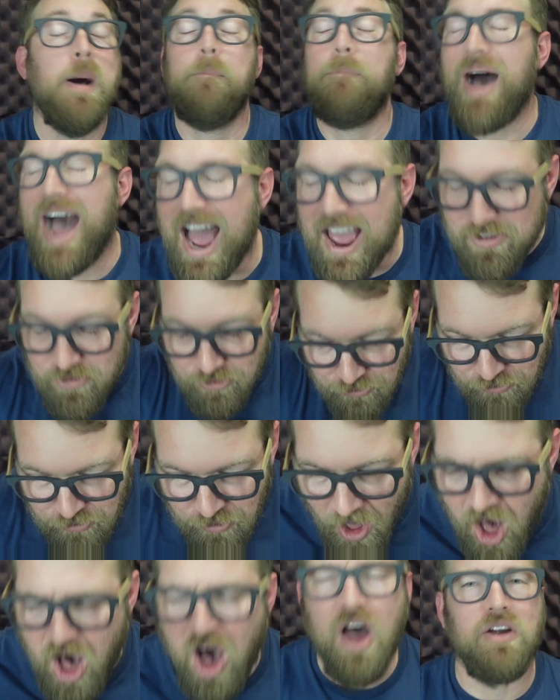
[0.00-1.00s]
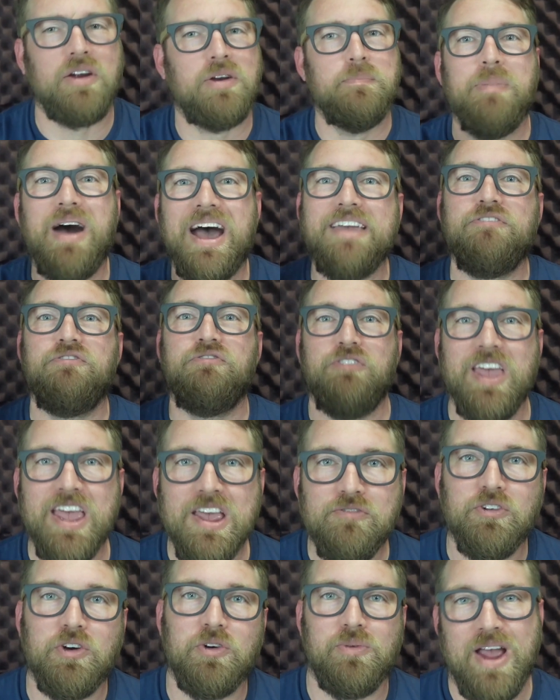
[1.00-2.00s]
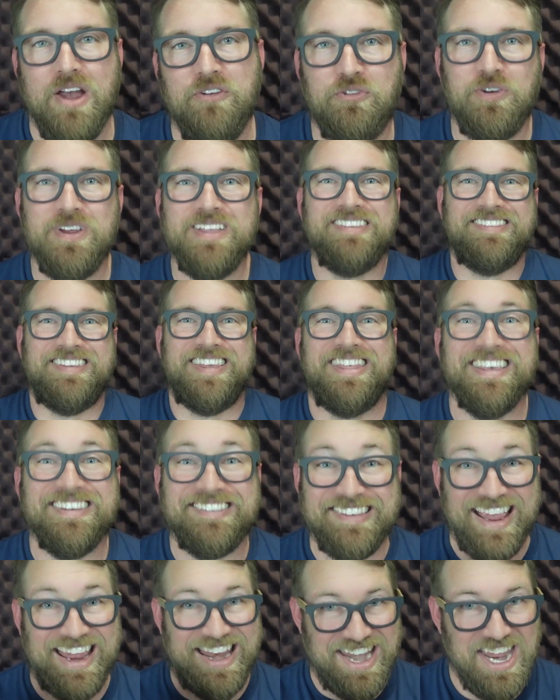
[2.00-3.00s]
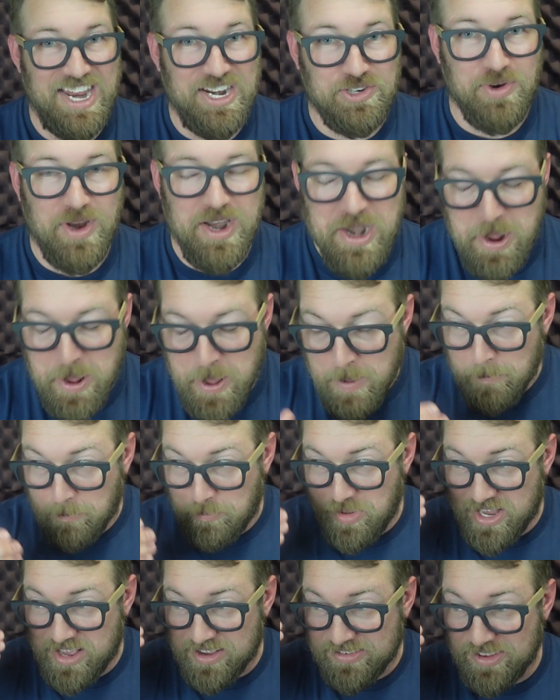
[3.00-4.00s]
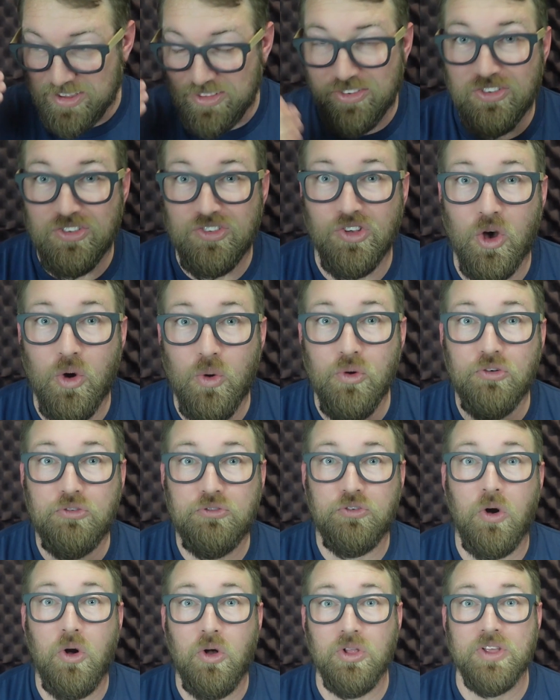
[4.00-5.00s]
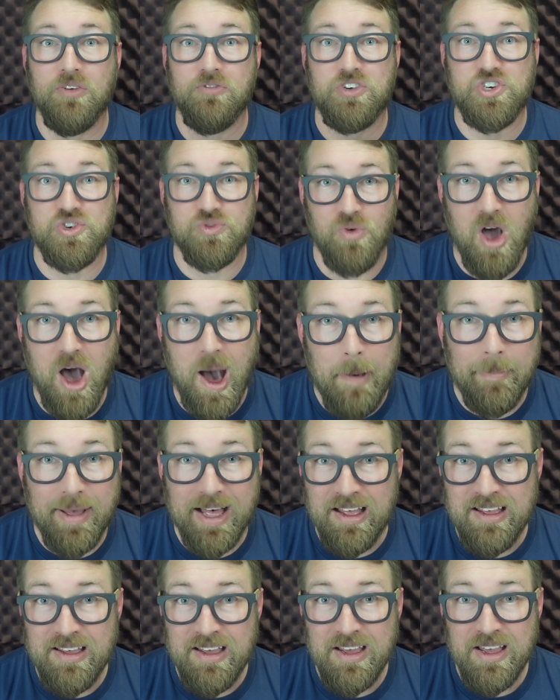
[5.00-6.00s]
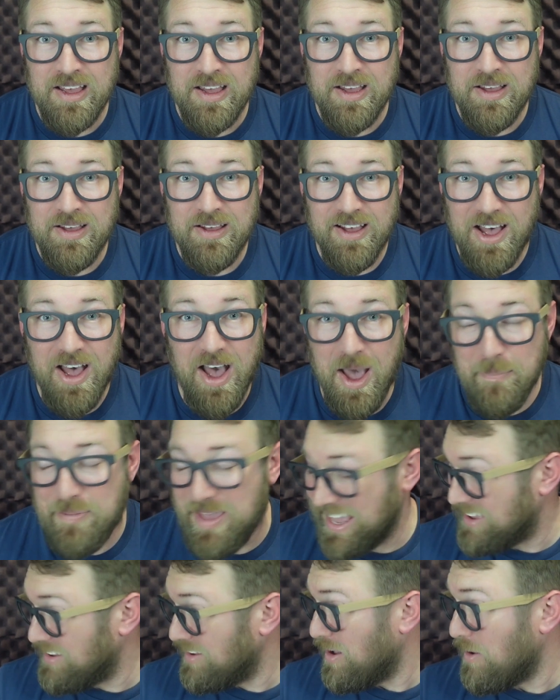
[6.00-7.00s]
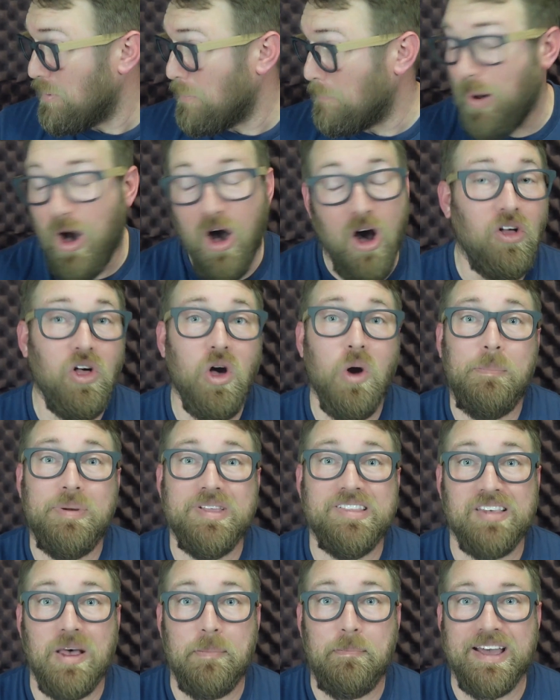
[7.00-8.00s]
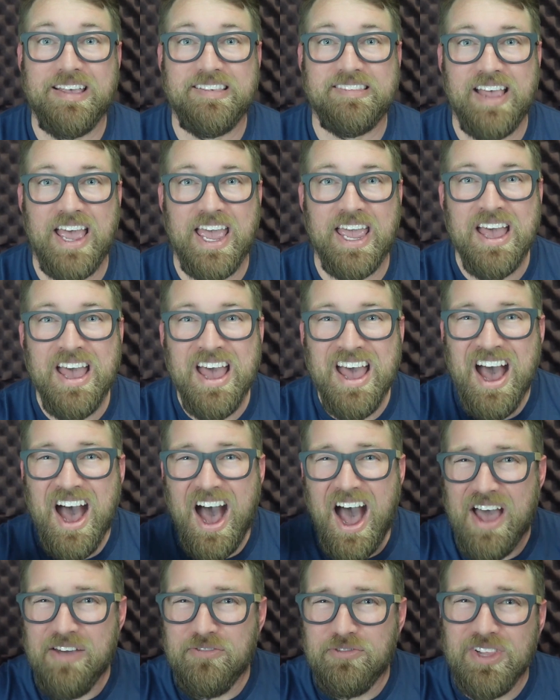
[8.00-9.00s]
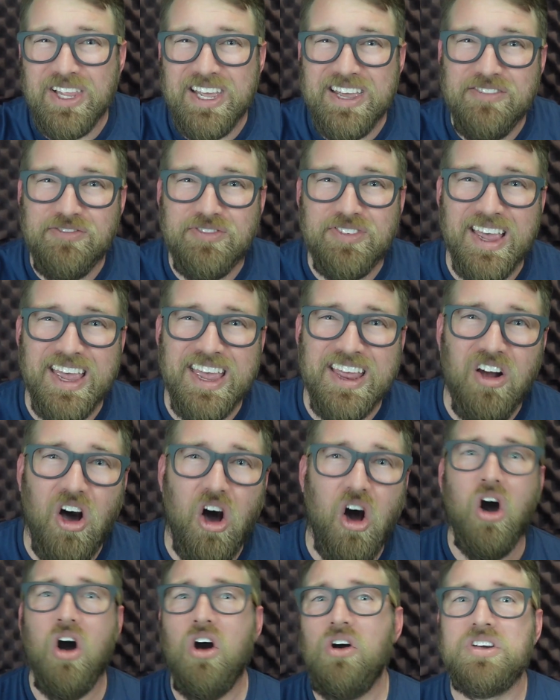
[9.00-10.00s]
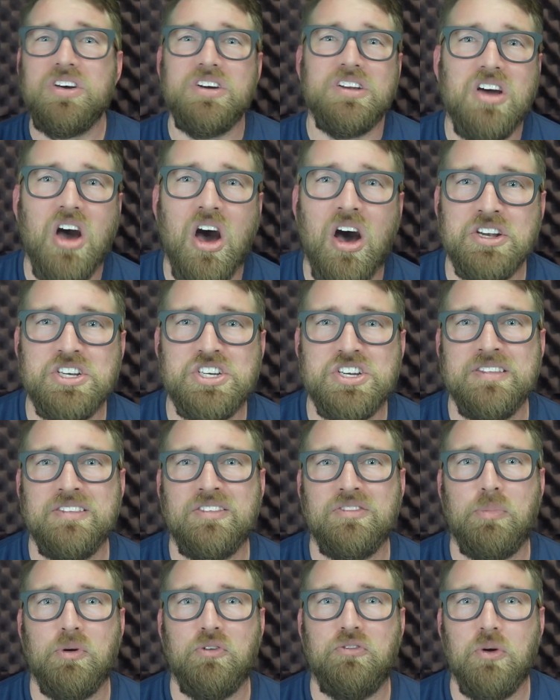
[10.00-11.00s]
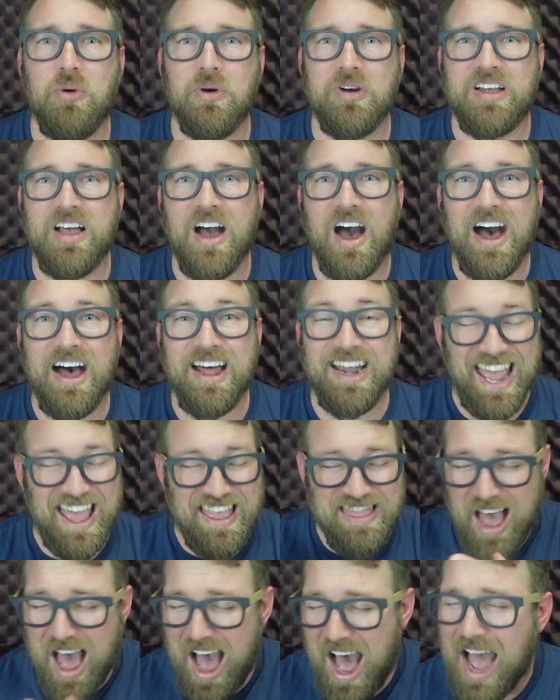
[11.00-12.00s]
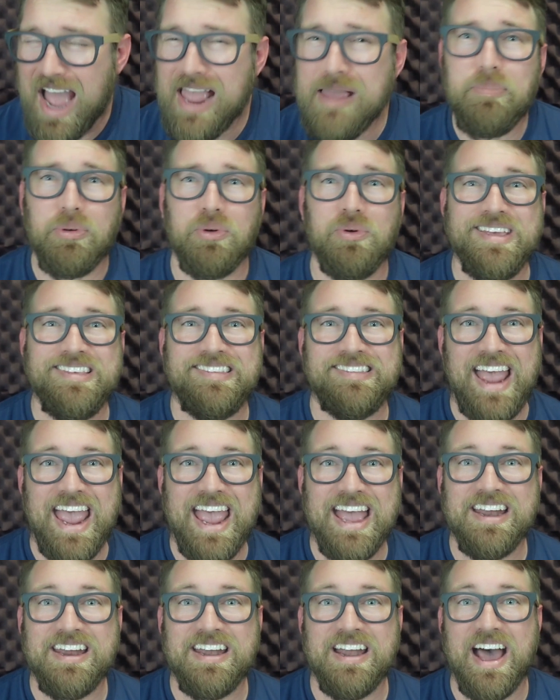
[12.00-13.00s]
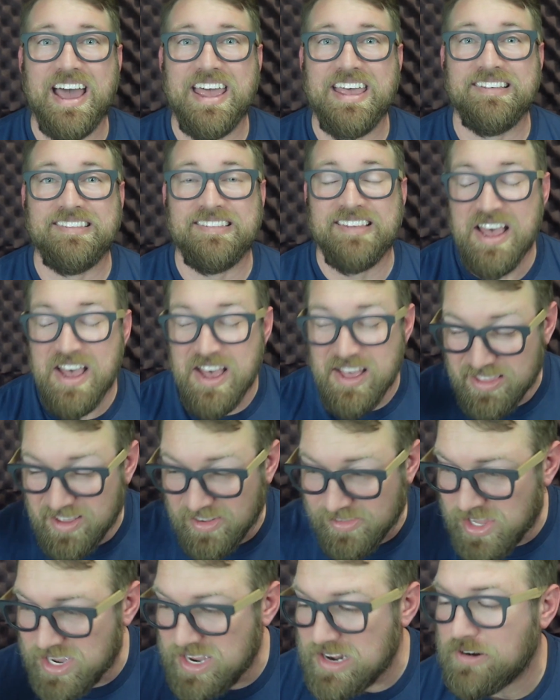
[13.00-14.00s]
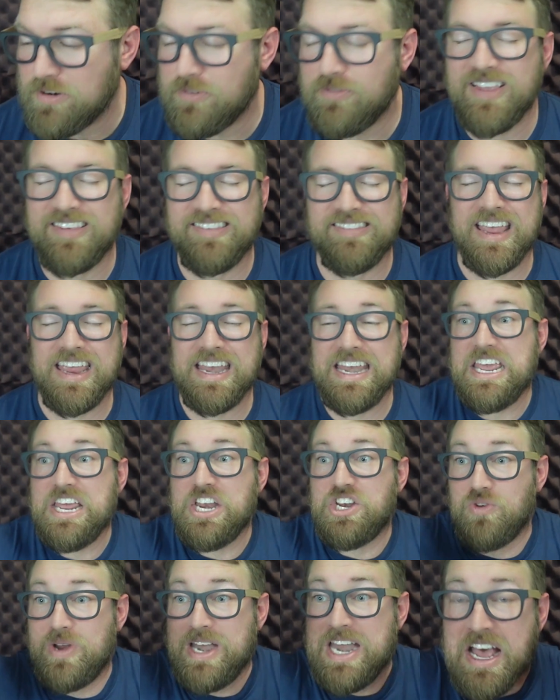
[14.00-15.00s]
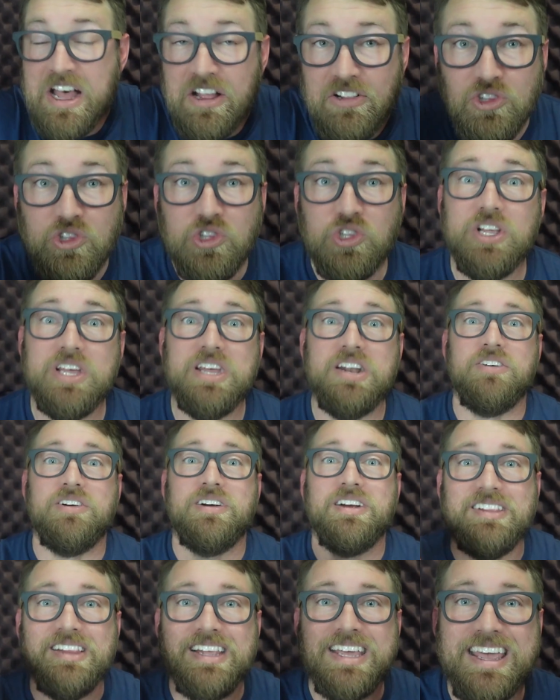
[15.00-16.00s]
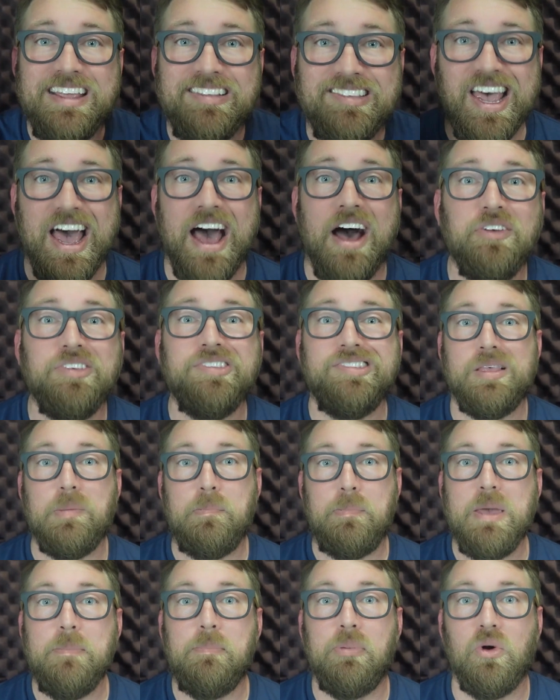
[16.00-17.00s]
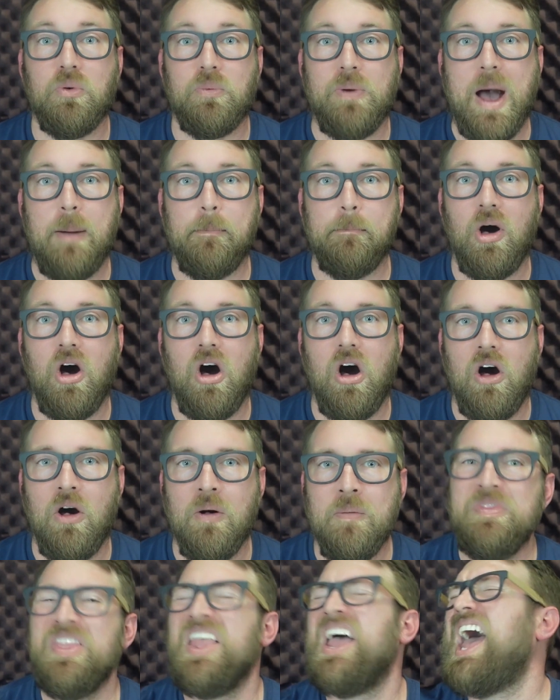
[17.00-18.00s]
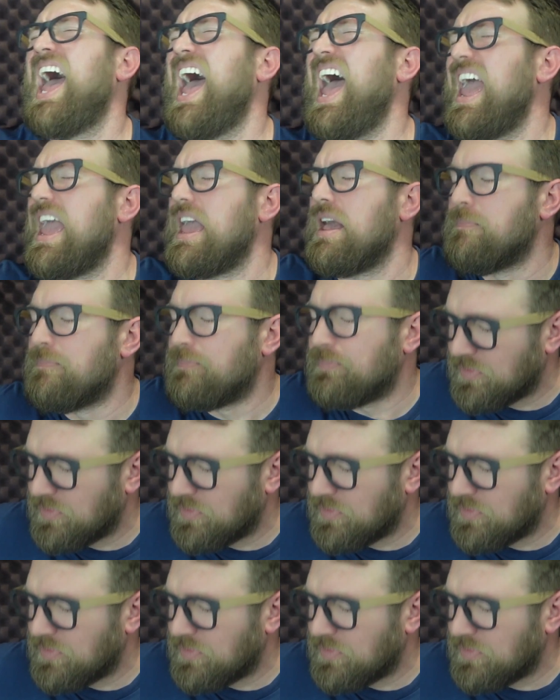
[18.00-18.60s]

by far my favorite reference to the Sanhedrin because it's so full of drama. I mean, Paul opens up by saying, "I've lived in all good conscience before God," and the high priest Ananias, the leader of the Sanhedrin, literally tells the people around Paul, "Hey,